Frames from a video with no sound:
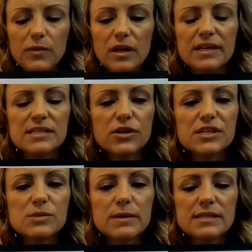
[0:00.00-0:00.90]
these are
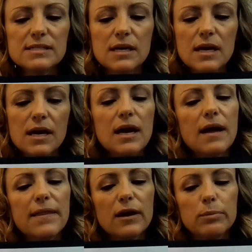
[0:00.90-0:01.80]
instruments
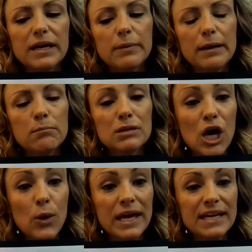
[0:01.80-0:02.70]
that are played by
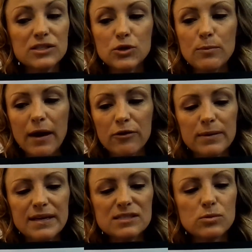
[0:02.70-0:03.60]
blowing into a
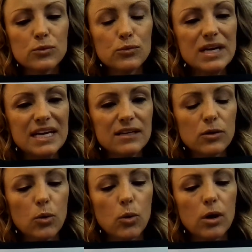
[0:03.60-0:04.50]
mouthpiece with a reed
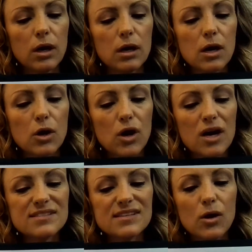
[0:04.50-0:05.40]
or
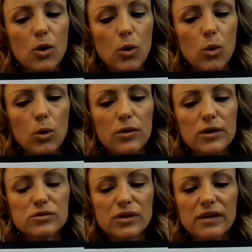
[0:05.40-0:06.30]
across a hole. And
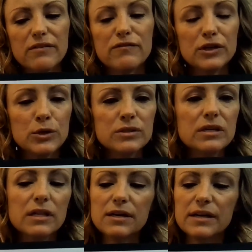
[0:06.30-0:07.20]
those are like a flute,
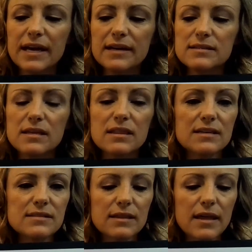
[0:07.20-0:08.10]
clarinet, things
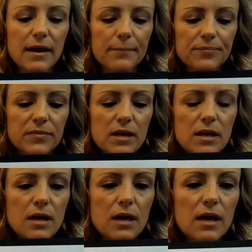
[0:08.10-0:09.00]
like that.
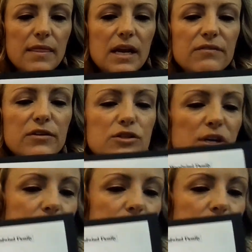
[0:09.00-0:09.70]
And then if you jump